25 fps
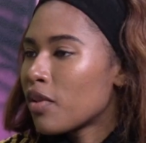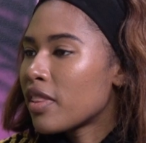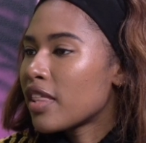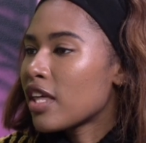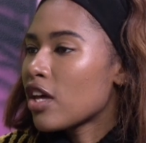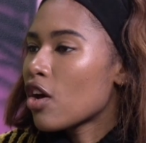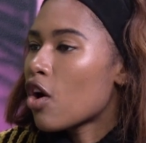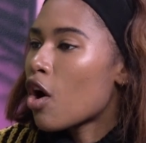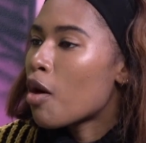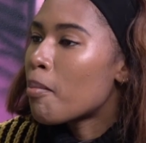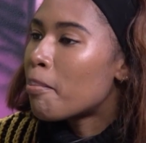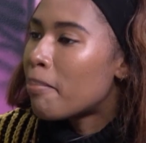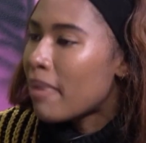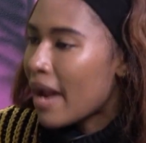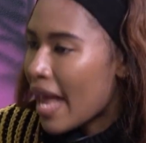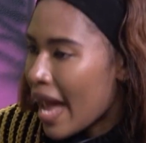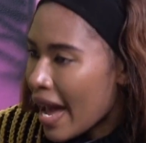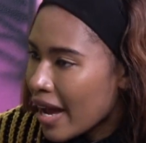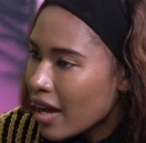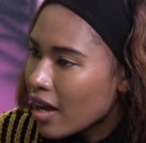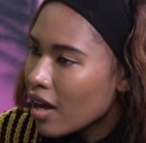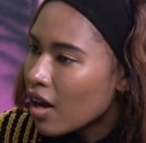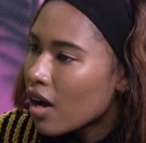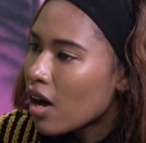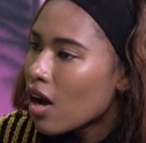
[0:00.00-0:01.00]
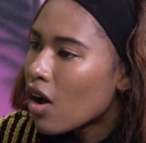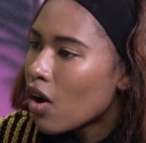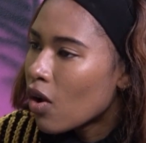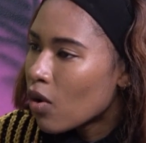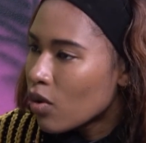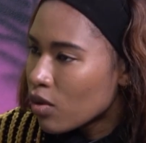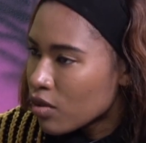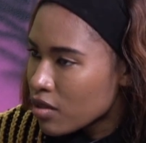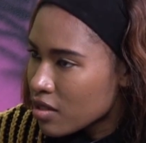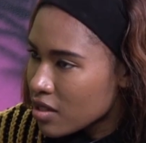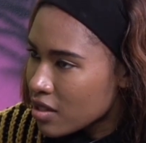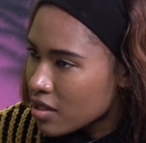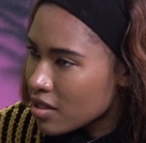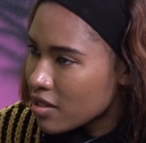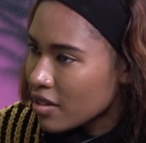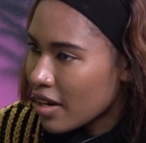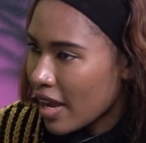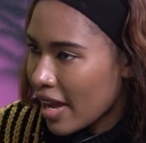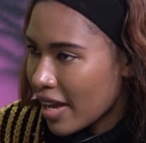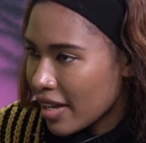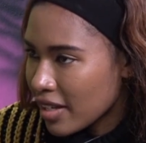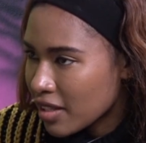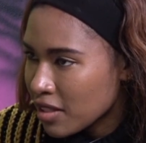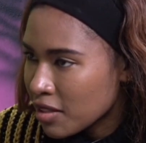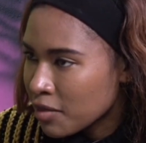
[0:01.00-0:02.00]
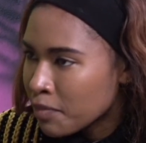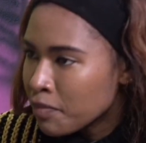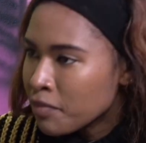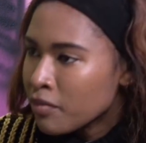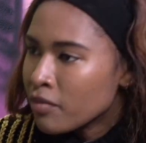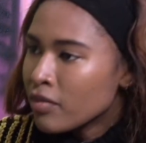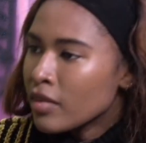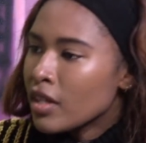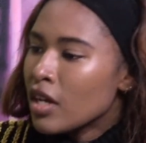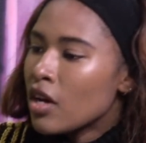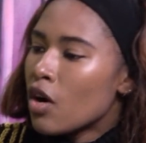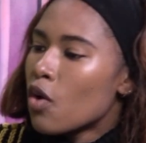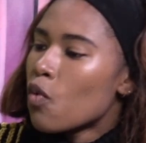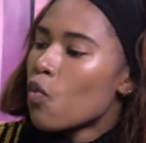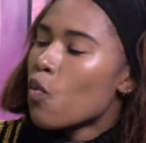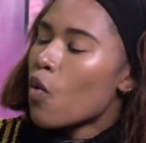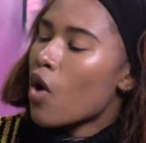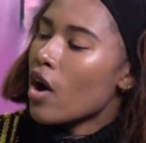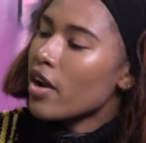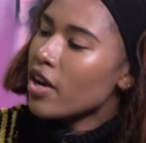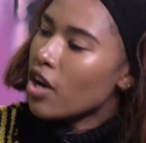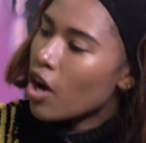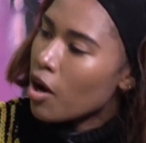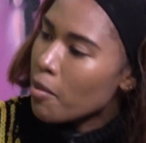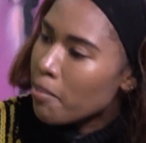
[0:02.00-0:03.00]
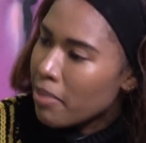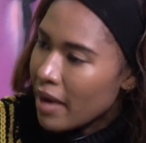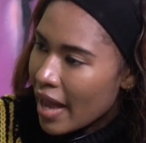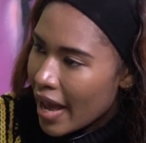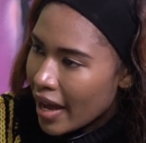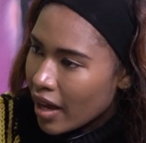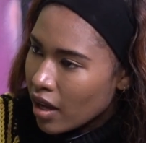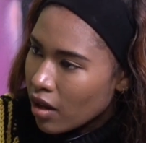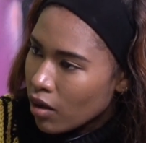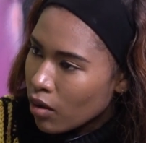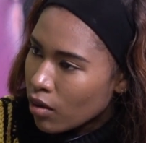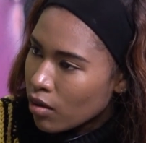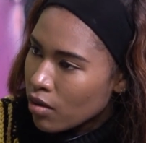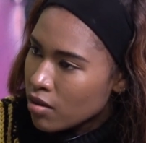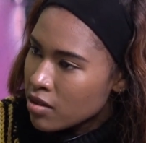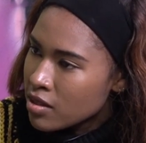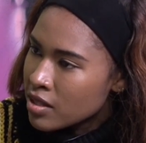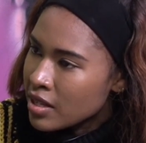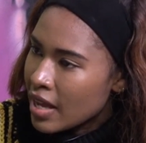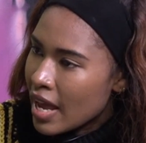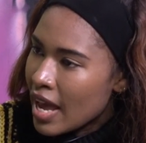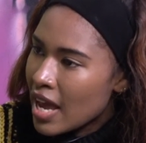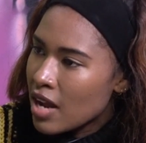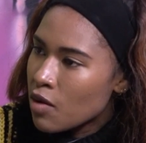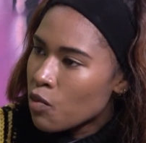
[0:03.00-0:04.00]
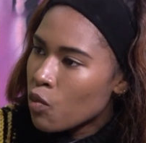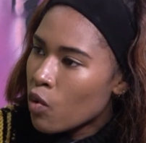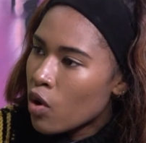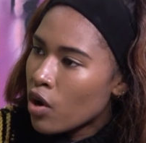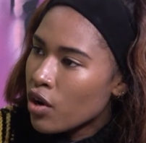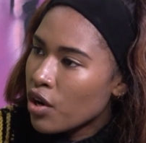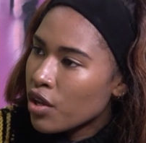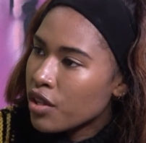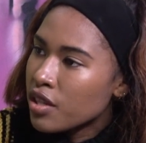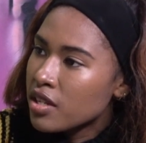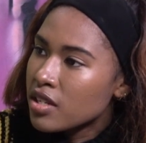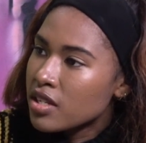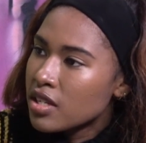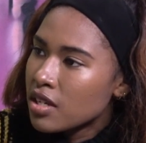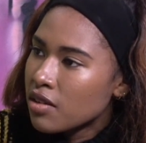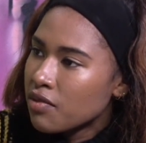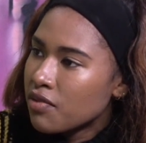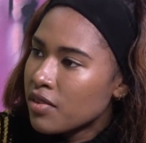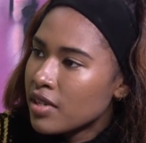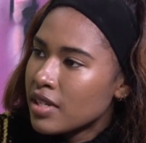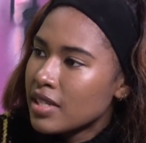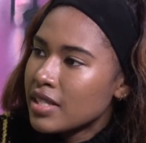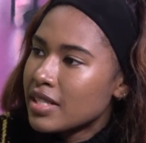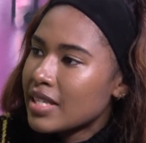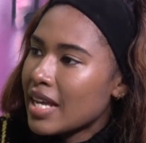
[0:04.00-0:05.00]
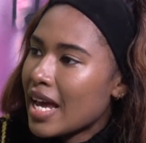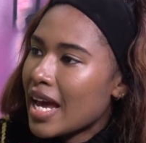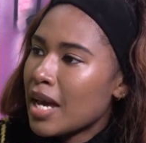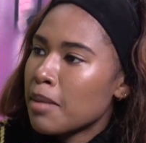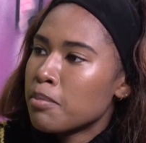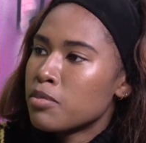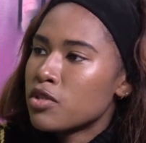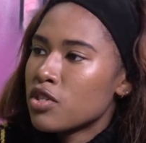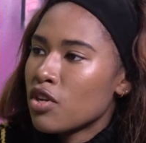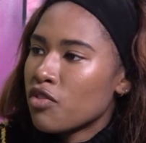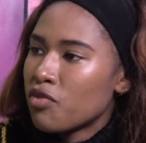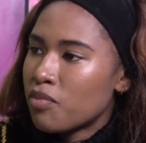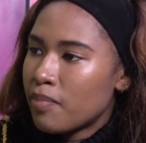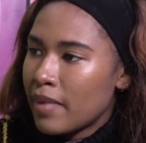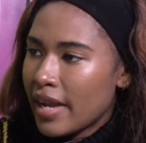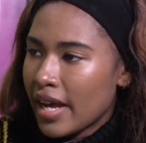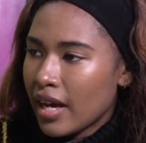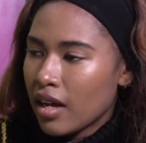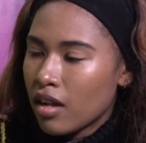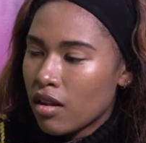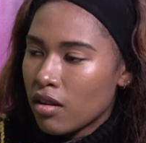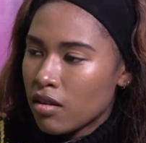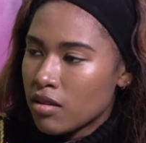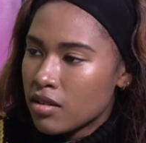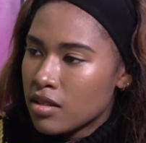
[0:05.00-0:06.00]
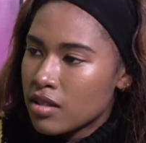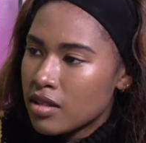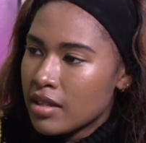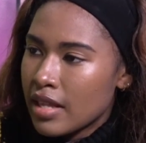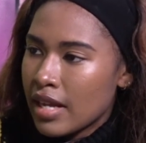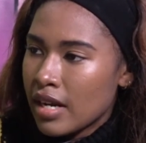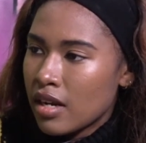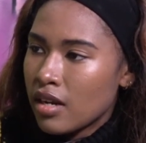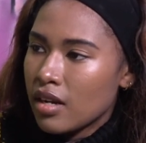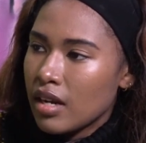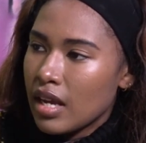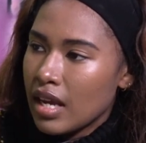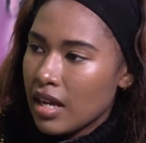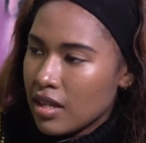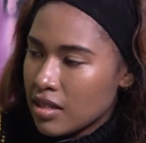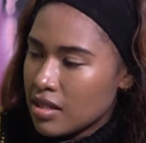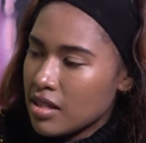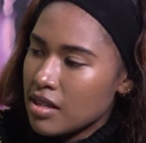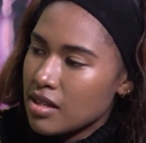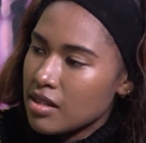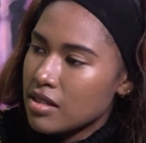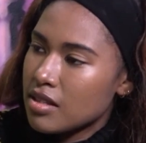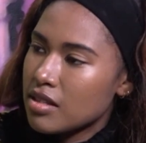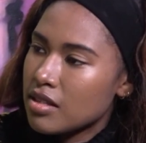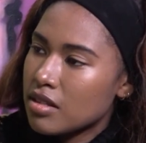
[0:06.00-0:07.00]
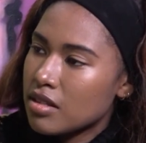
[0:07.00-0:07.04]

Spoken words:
they are black holes, mm-hmm. right? What are black holes and what are the different types of black holes that exist?